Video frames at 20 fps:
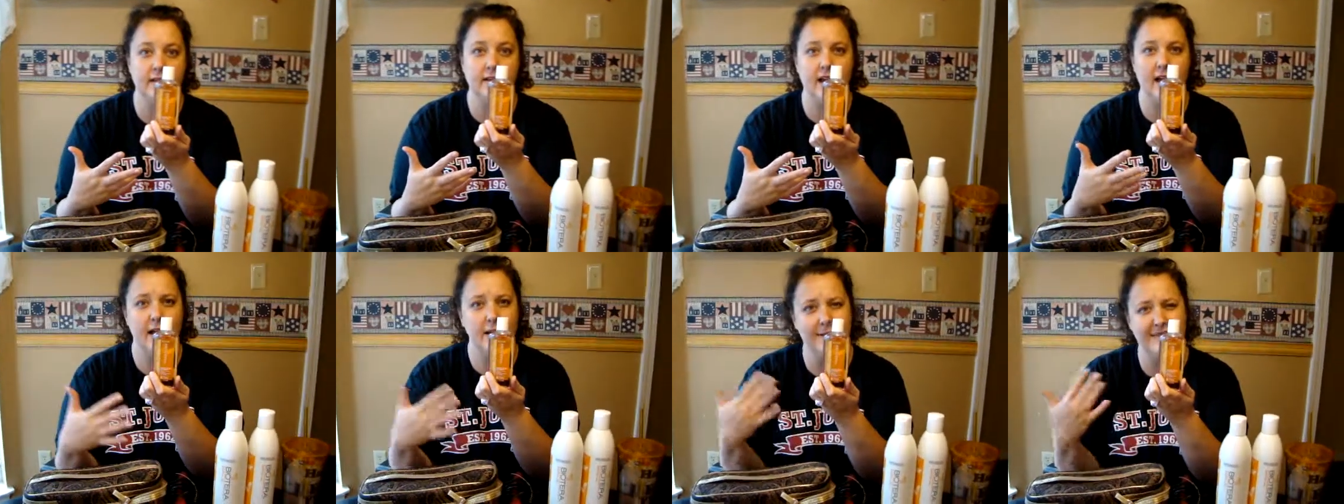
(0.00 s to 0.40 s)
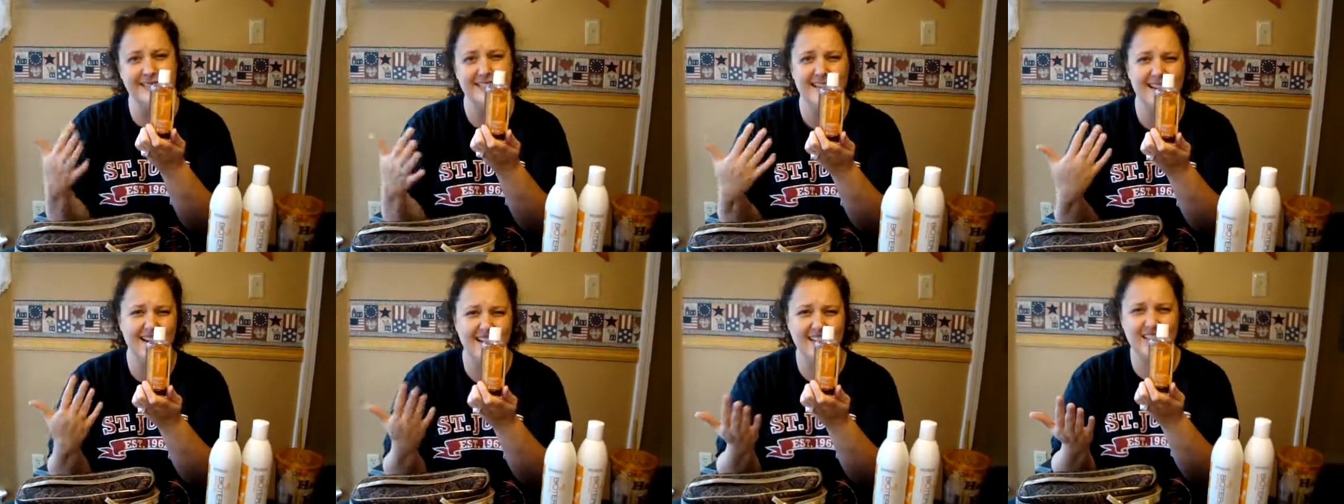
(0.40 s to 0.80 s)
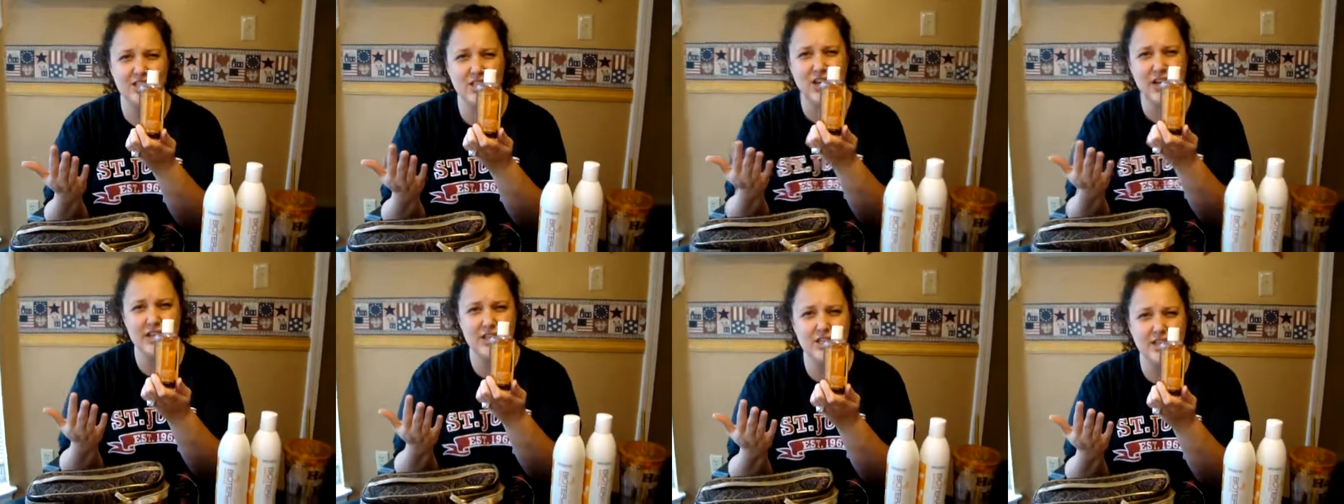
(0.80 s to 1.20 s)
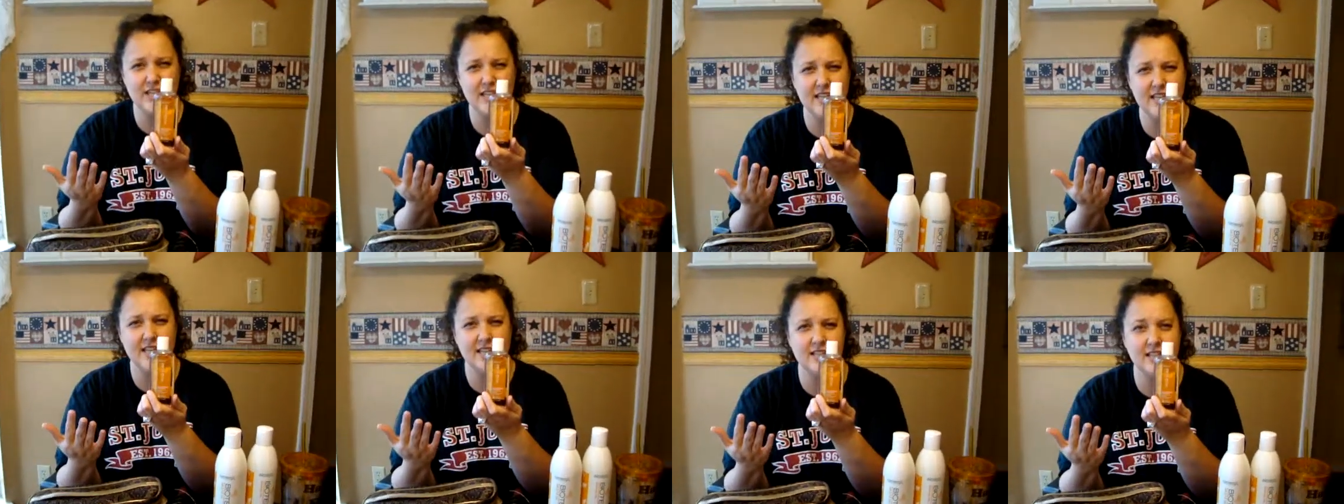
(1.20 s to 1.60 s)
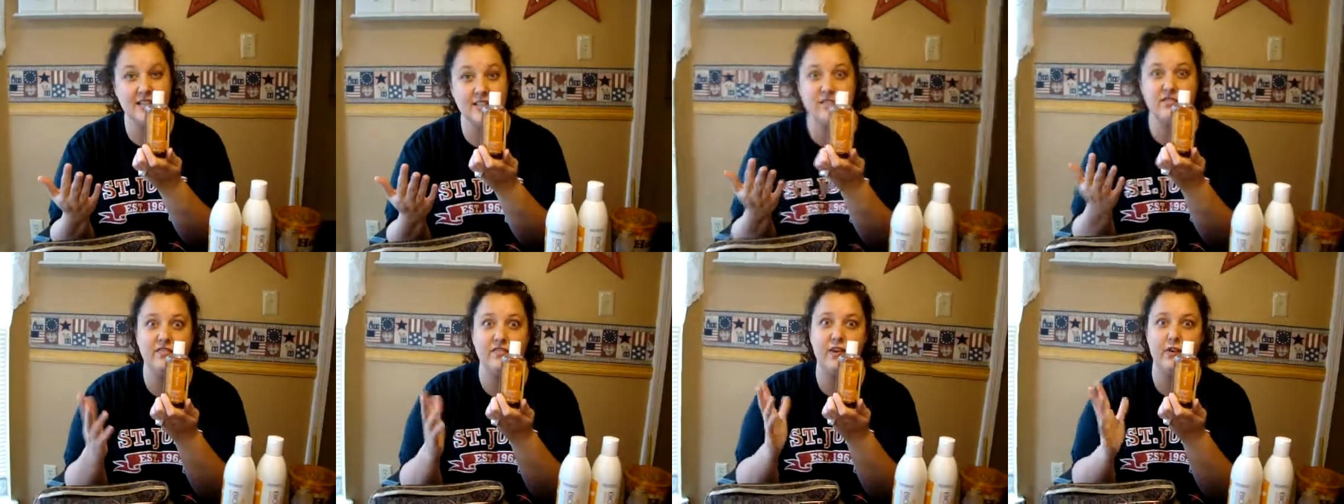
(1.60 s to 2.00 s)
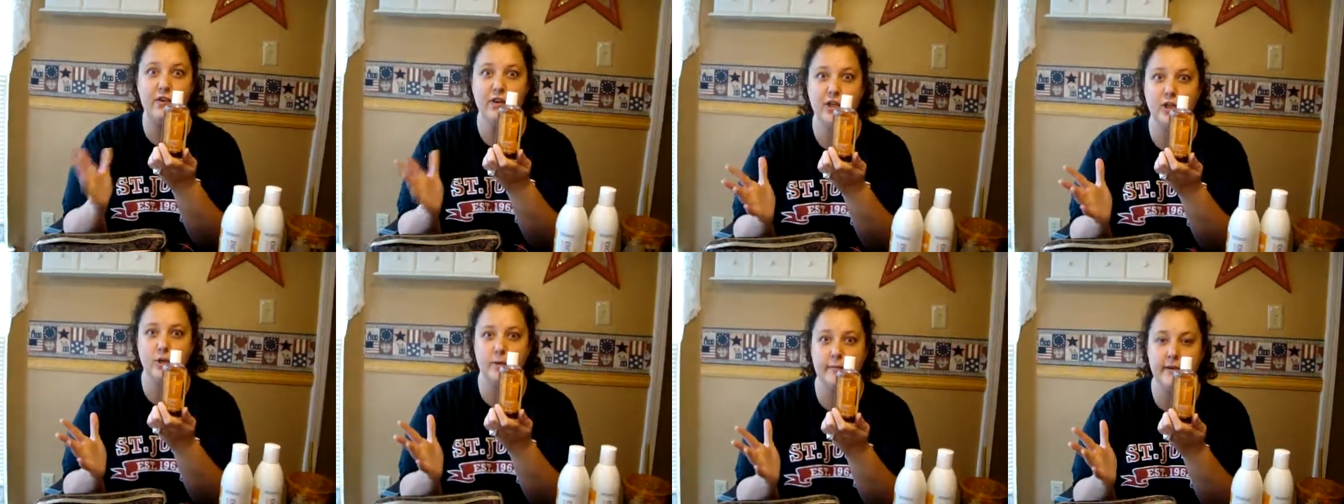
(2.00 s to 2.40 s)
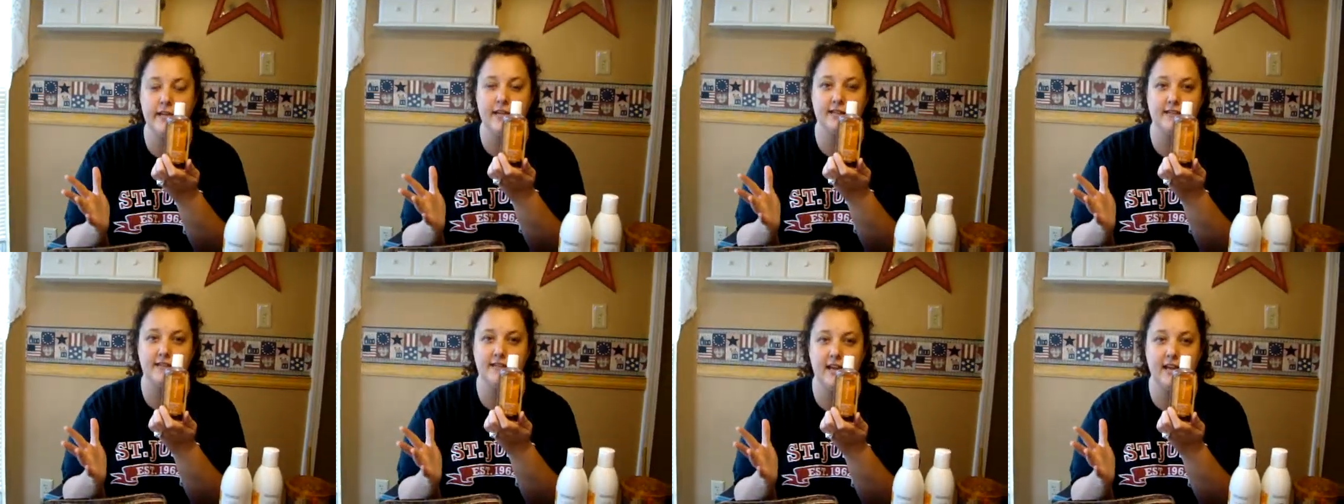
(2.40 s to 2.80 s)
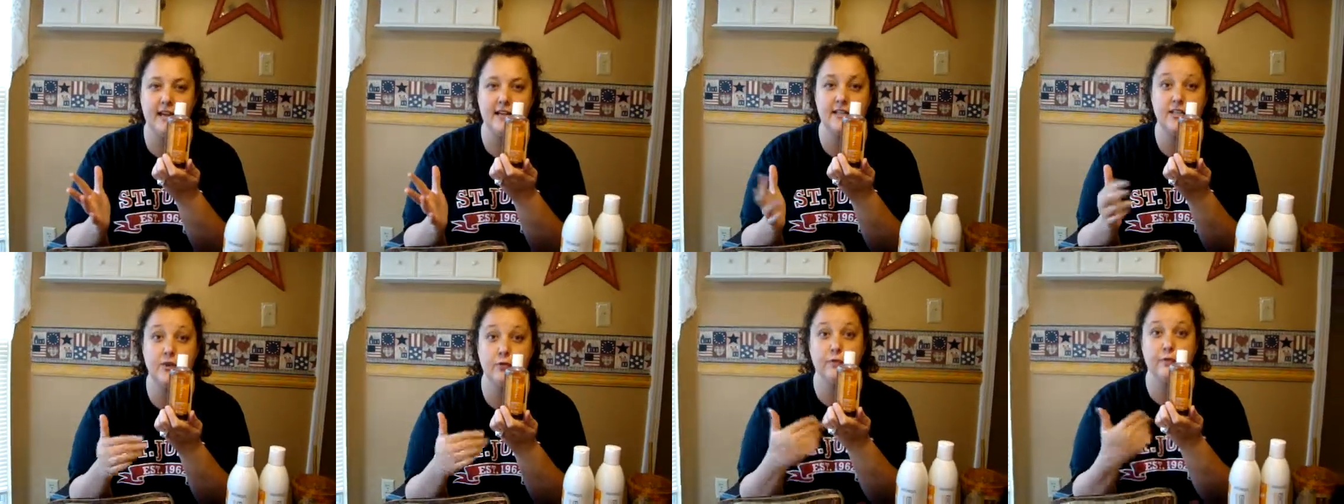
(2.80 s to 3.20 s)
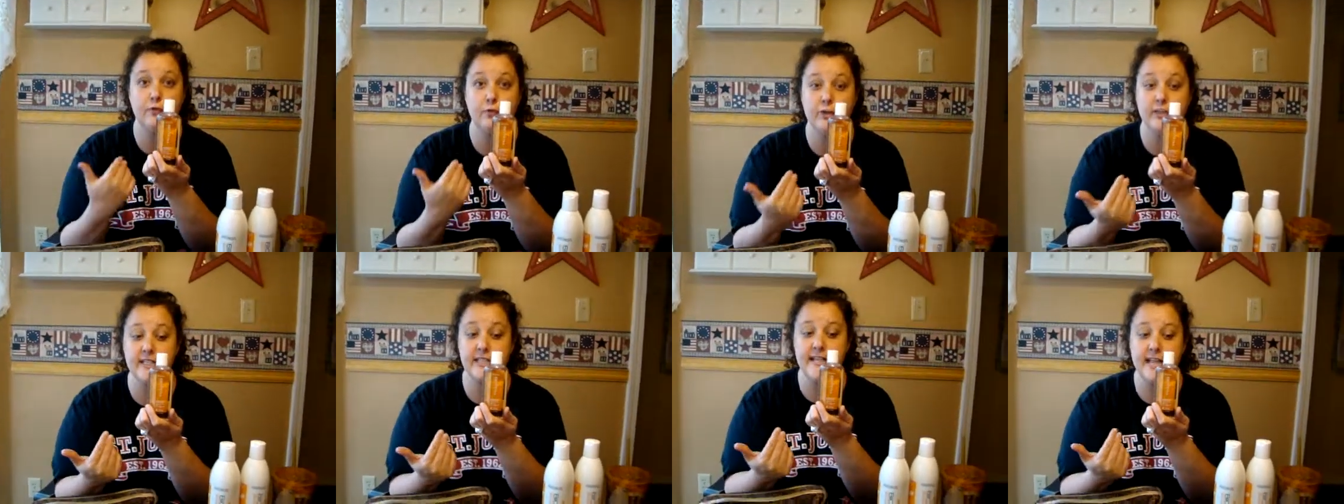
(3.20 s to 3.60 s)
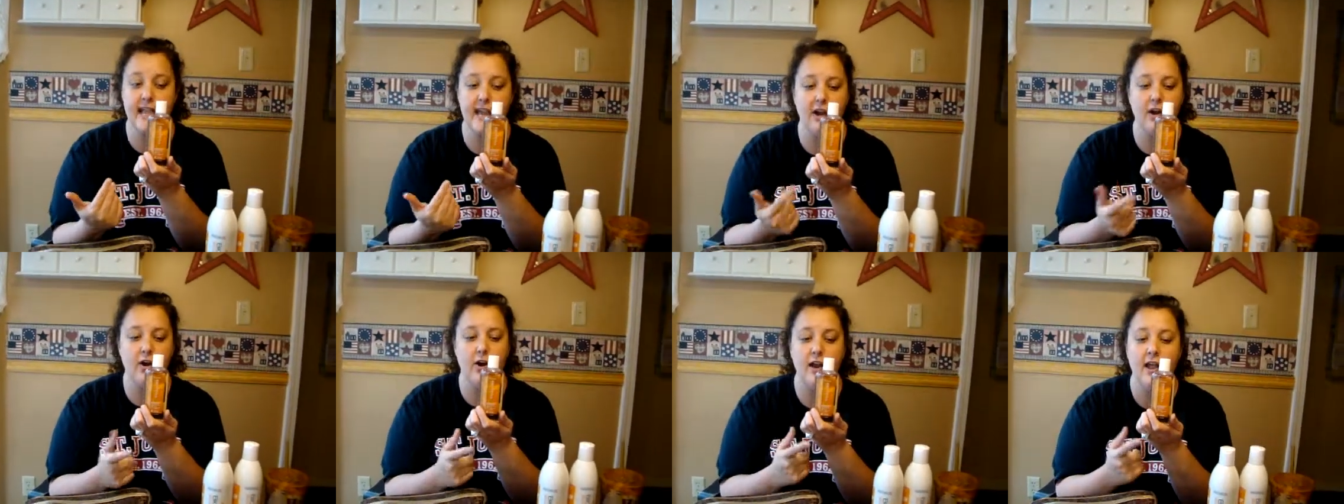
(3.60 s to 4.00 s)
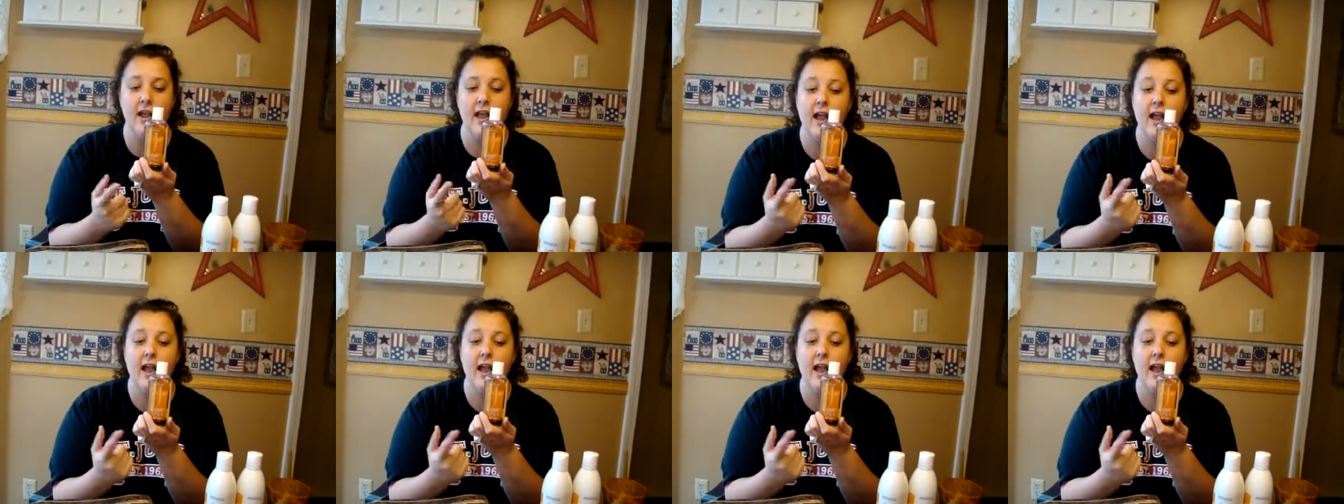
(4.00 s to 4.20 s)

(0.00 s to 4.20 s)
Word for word: climate's kind of changing and it's very humid outside, so frizzy hair,